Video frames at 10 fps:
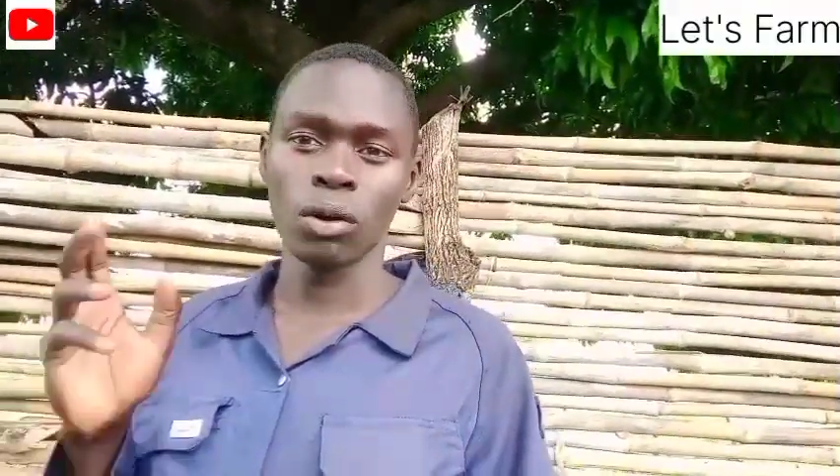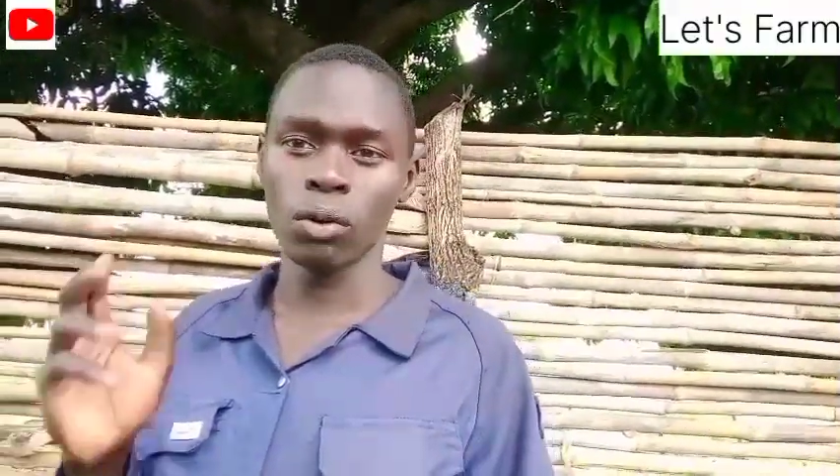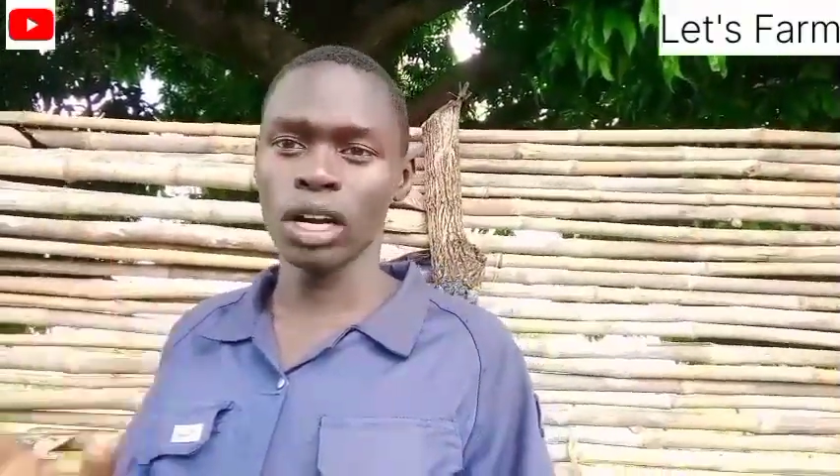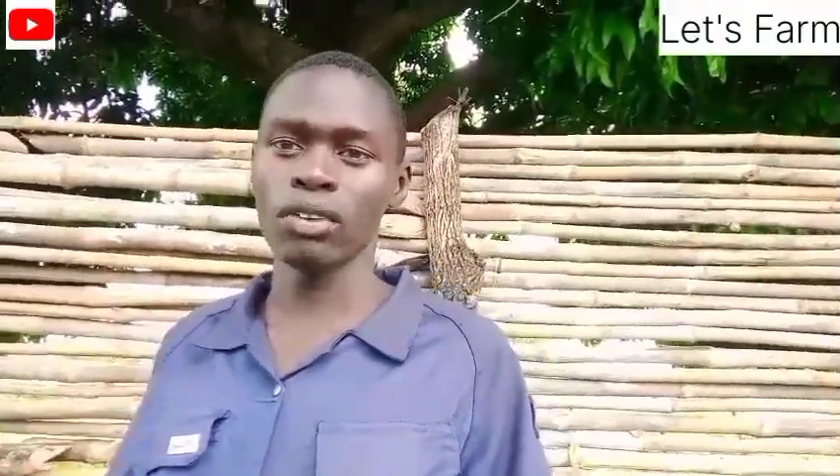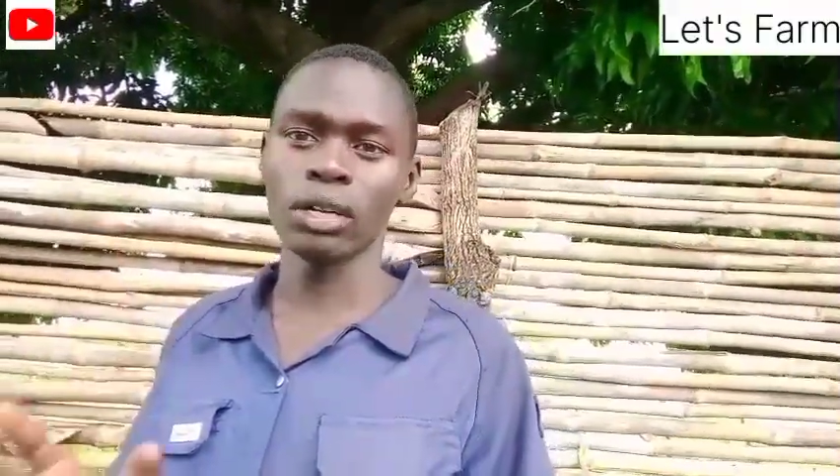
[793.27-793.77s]

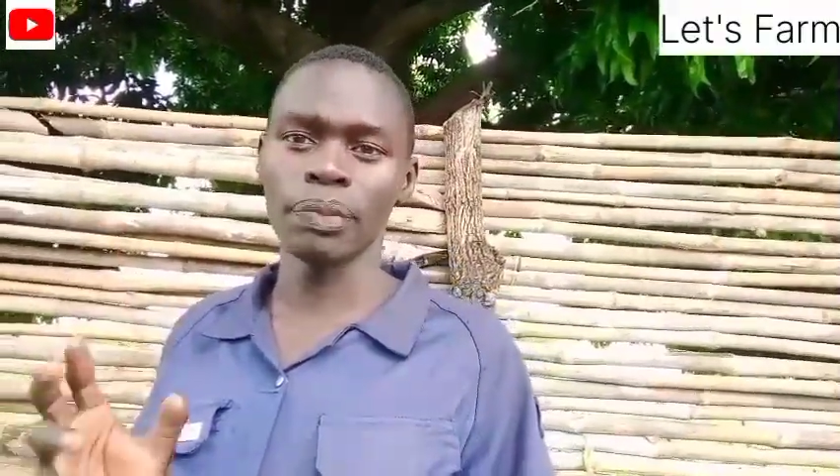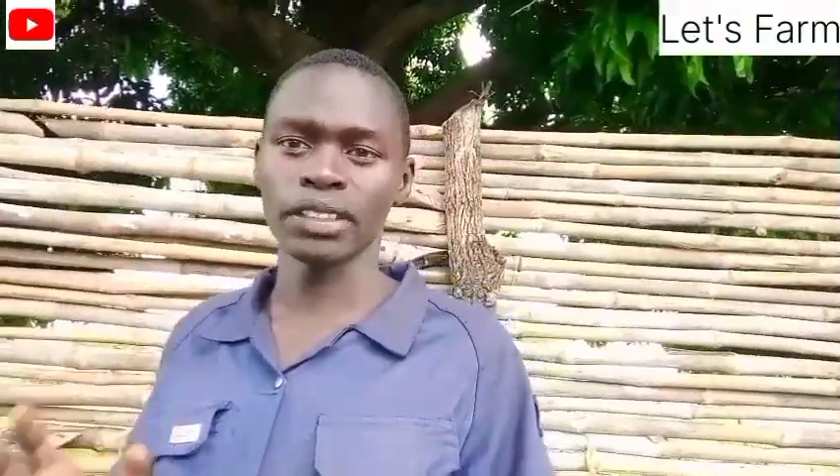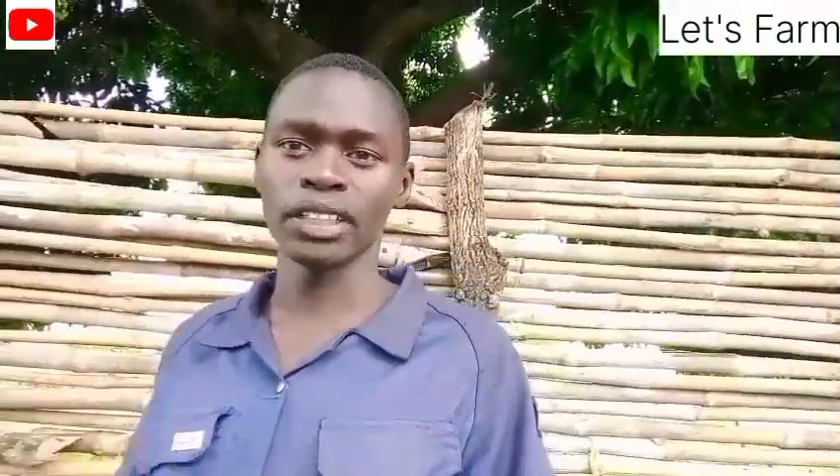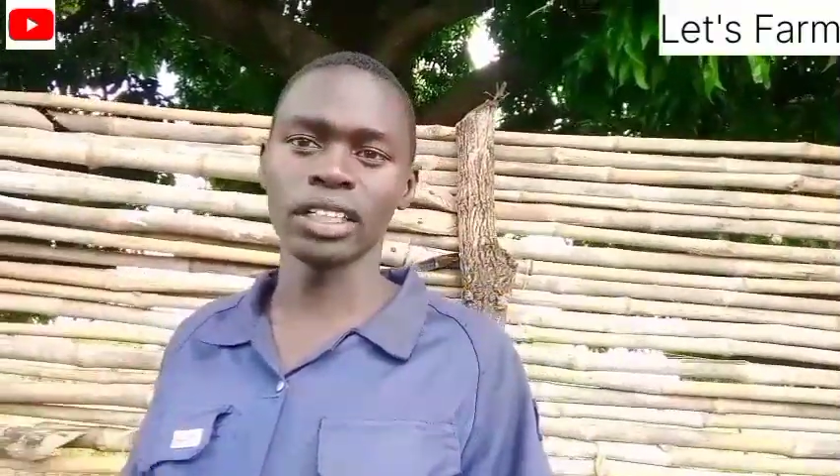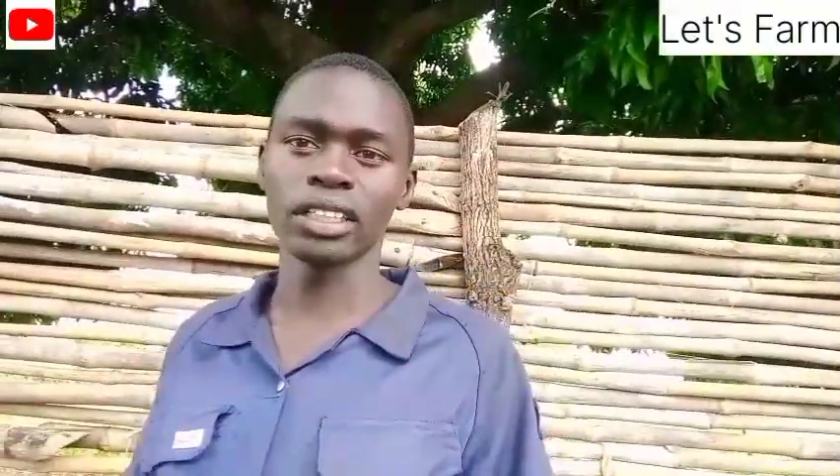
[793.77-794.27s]

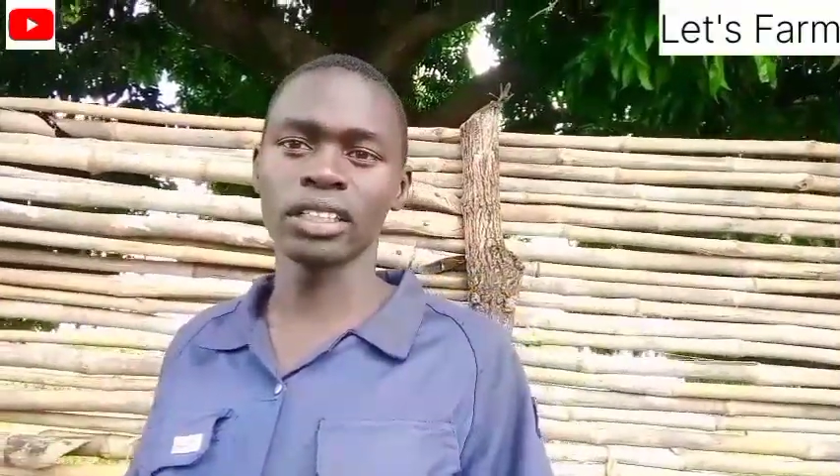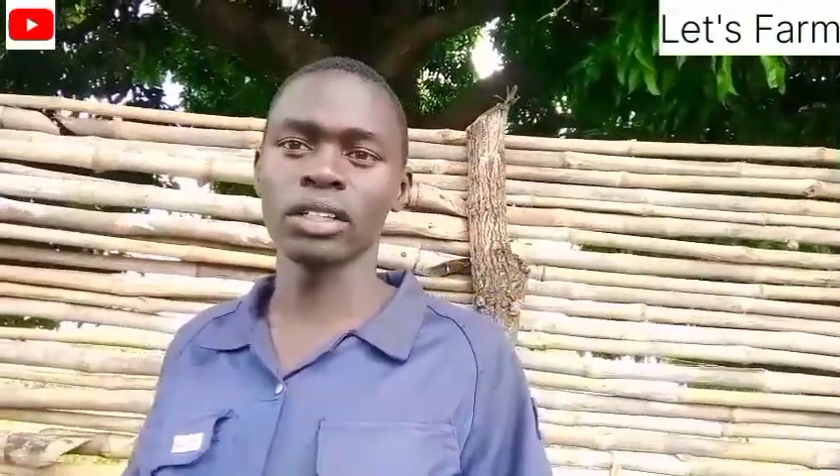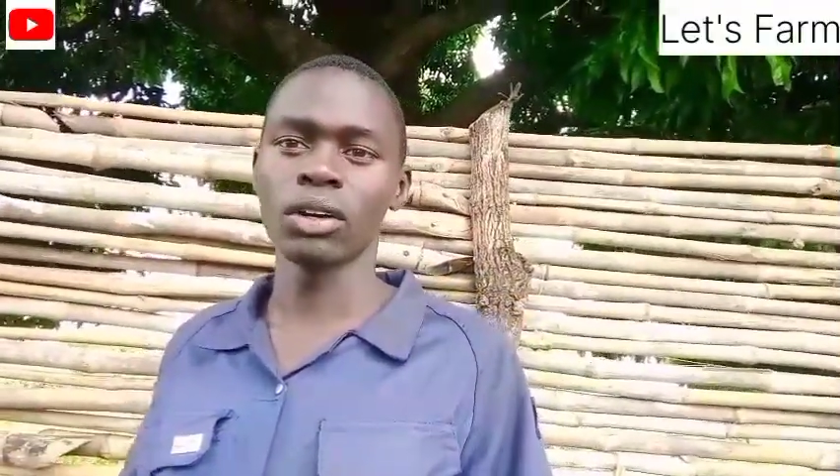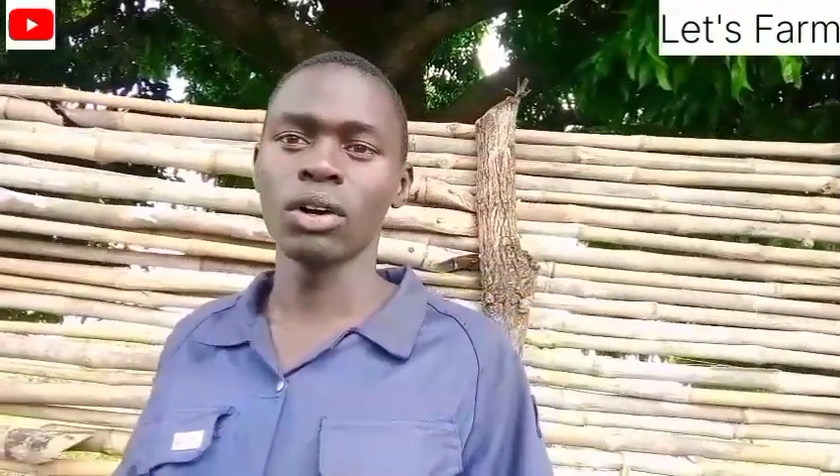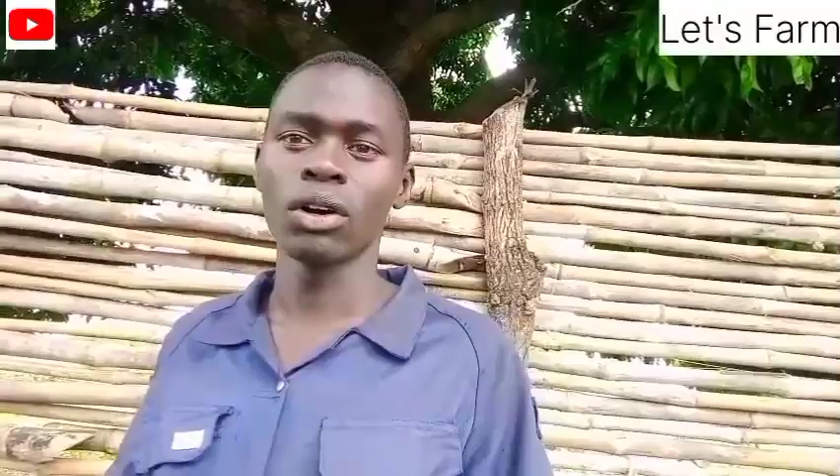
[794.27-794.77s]
100%
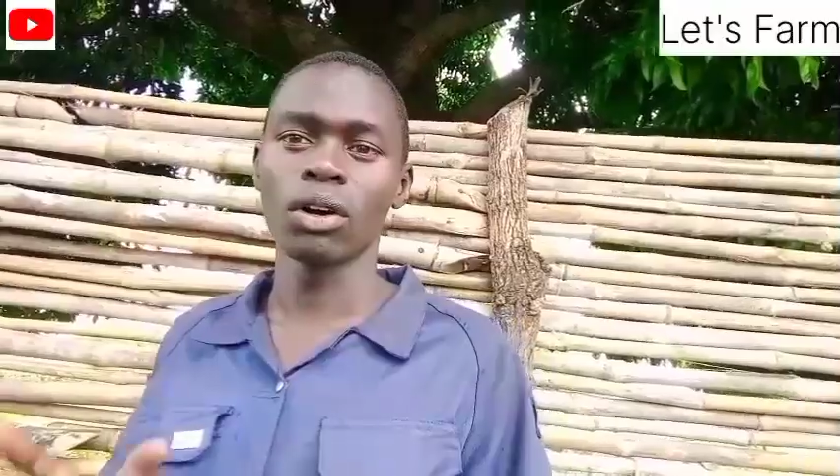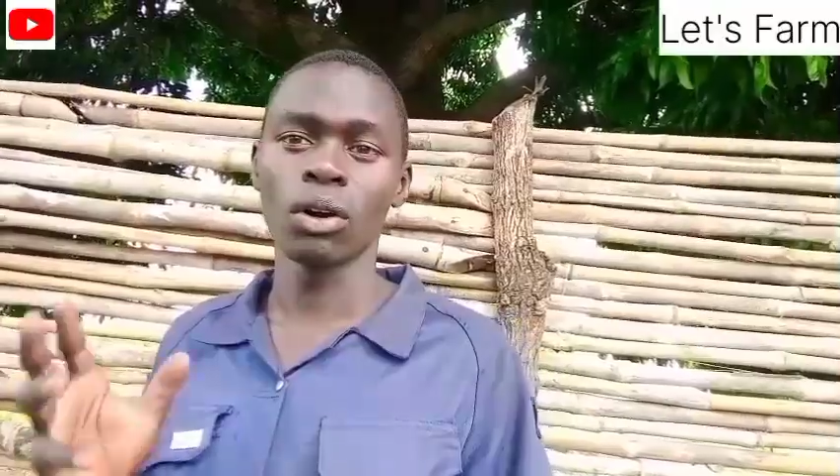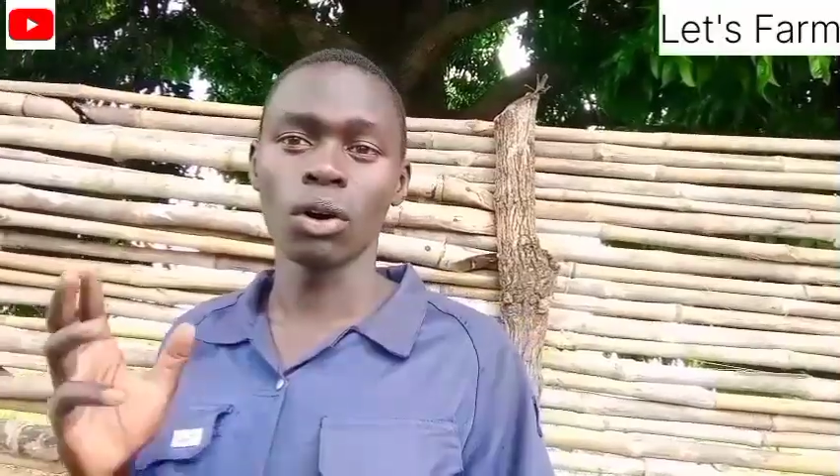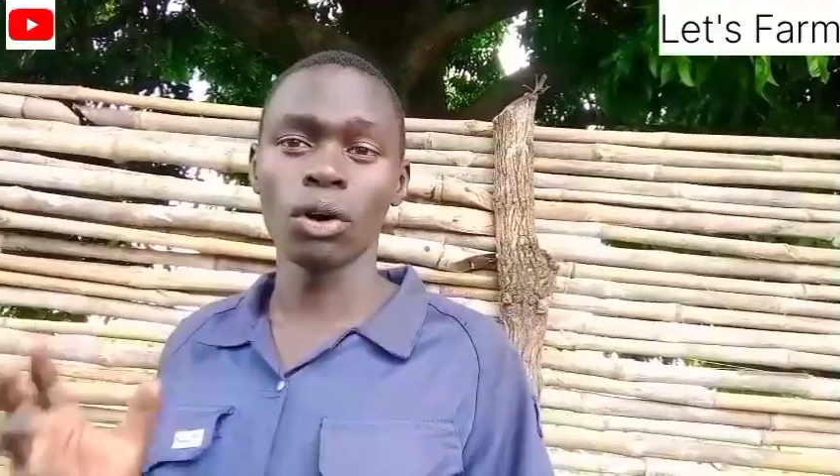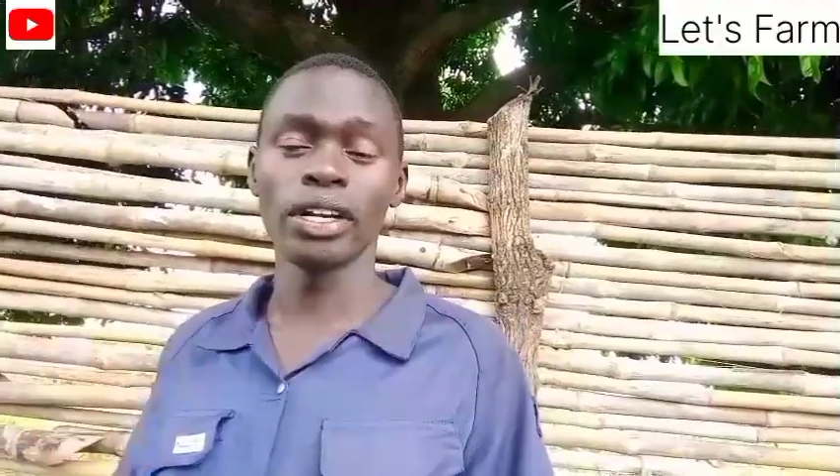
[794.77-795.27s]

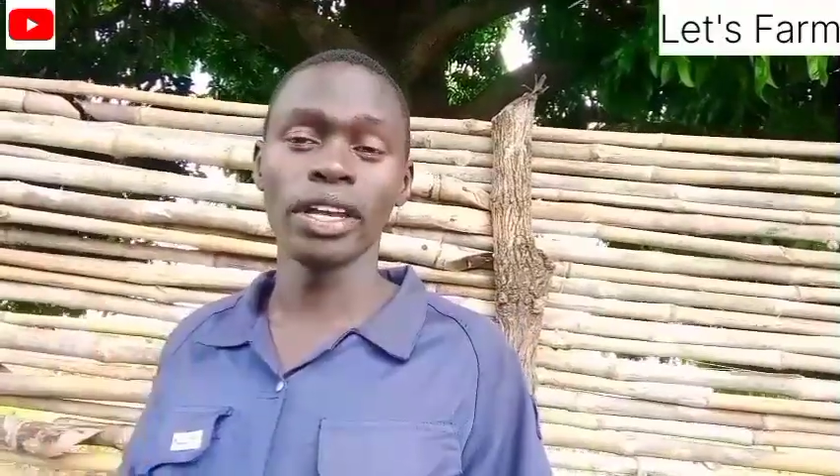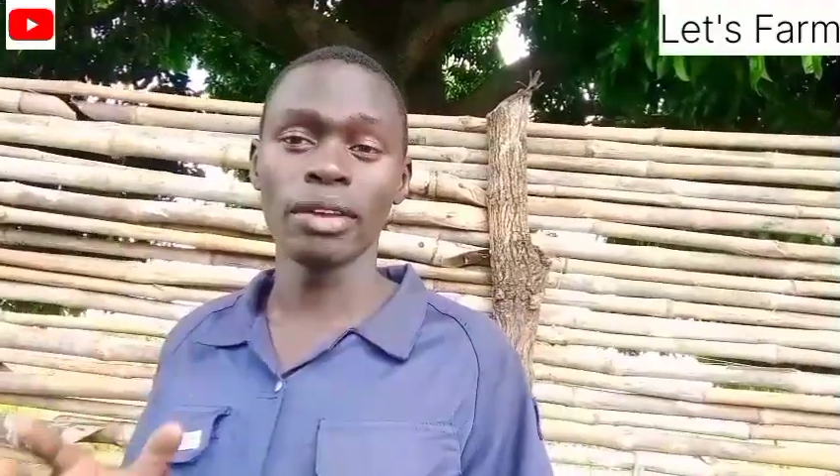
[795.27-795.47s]
on